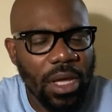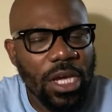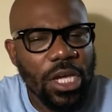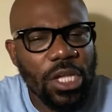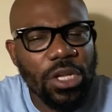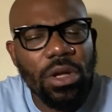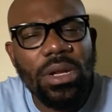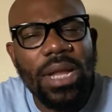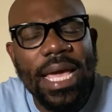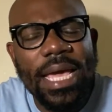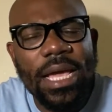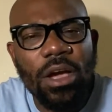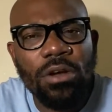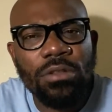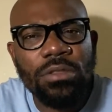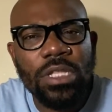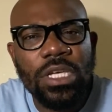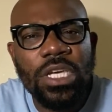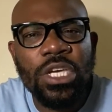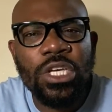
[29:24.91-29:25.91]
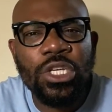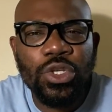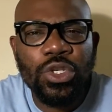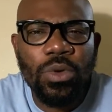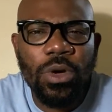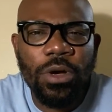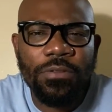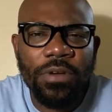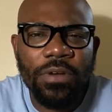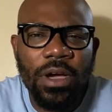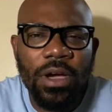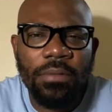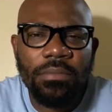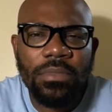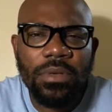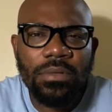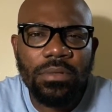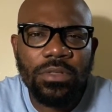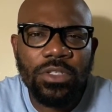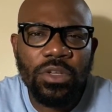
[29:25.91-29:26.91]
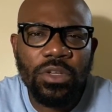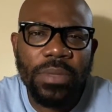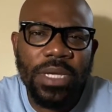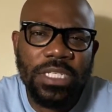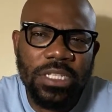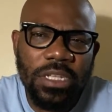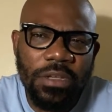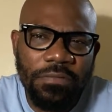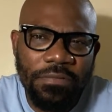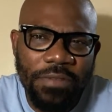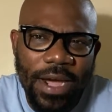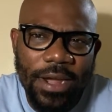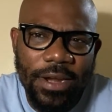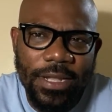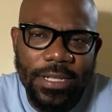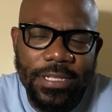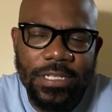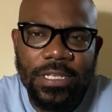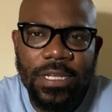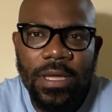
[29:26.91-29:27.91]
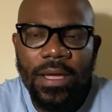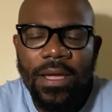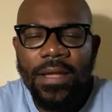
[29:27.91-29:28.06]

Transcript: Like on the issue of domestic violence,